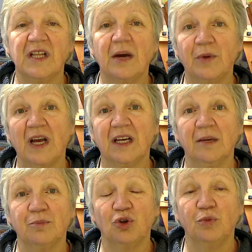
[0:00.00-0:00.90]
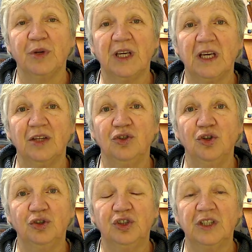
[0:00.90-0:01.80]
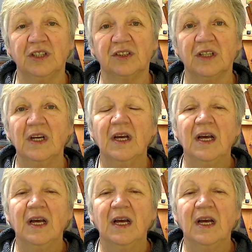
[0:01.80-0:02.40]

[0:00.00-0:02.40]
and that way I can propagate new trees.